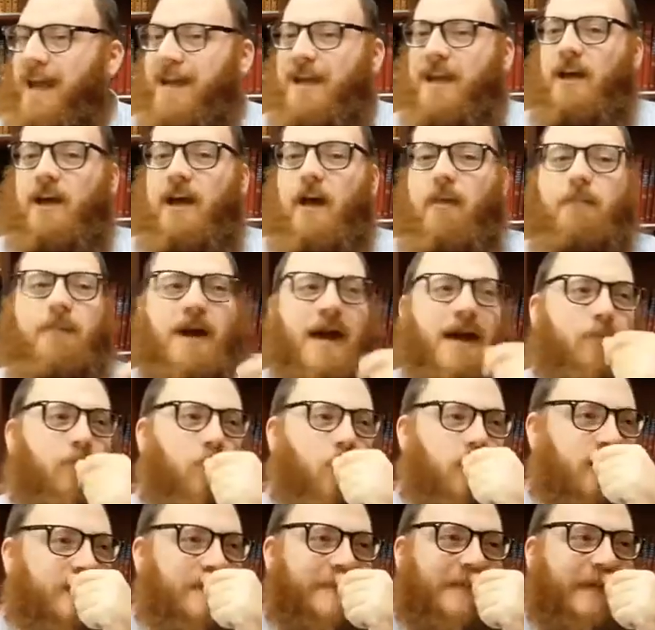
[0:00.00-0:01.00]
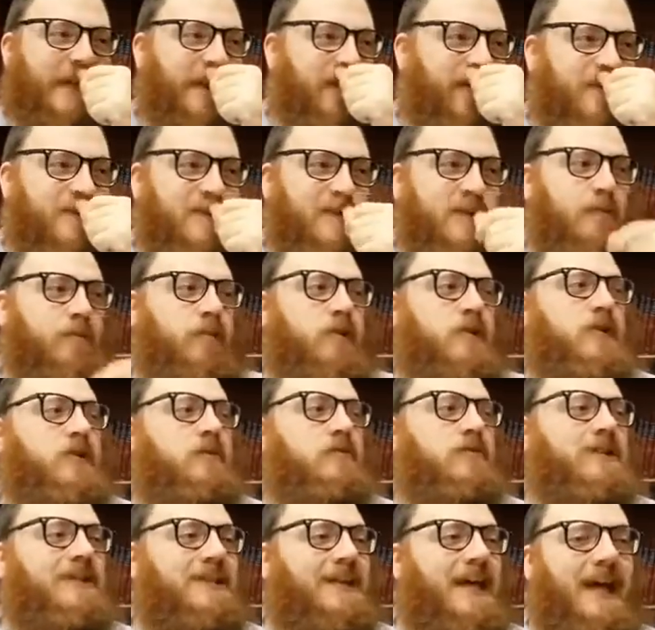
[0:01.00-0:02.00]
I can come back more easily. In other words, what the person
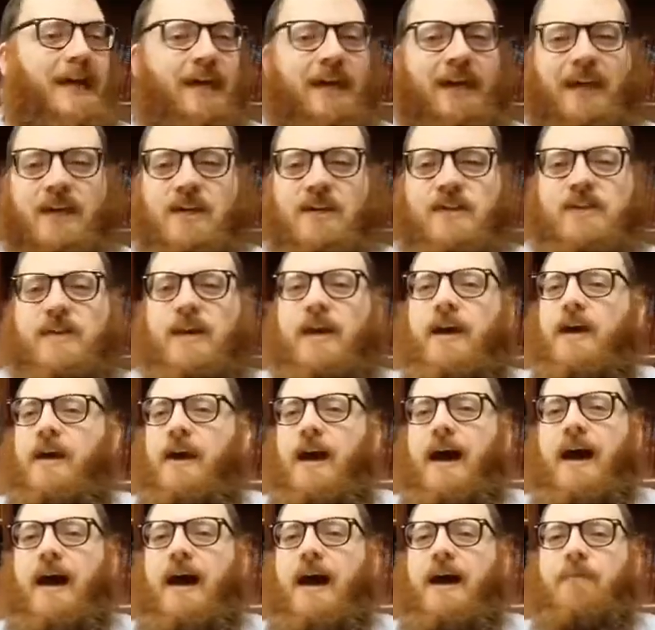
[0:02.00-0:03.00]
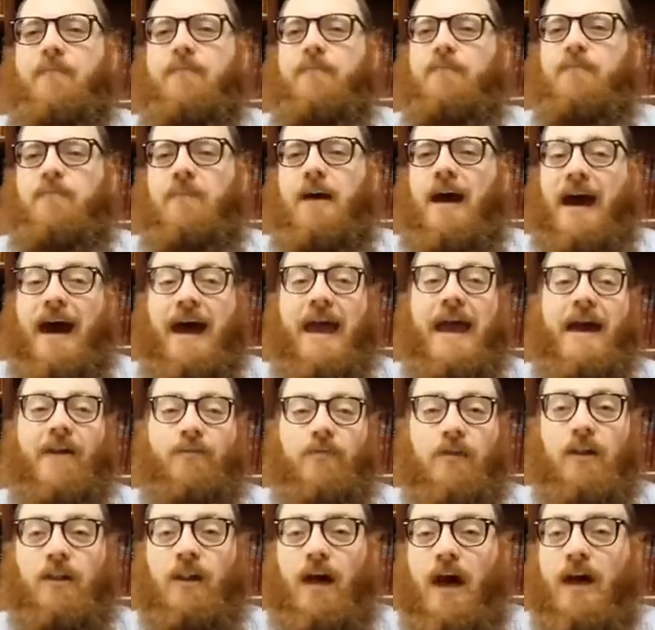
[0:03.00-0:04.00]
was saying is, I have
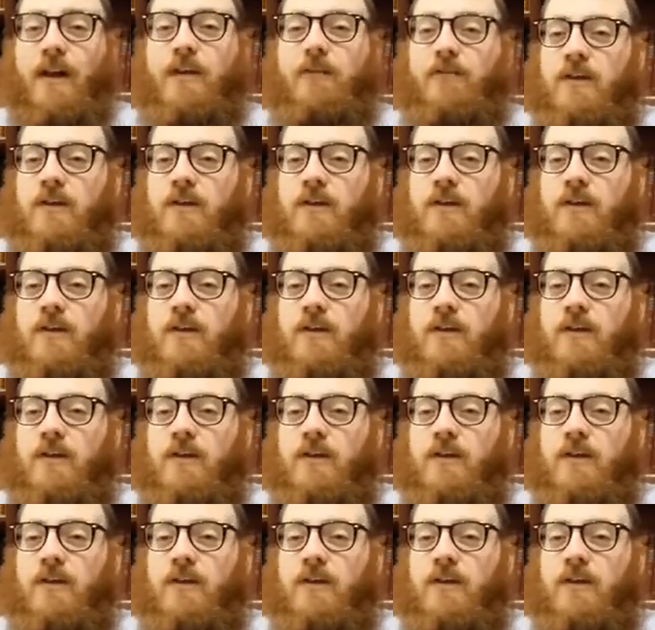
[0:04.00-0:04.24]
a lot of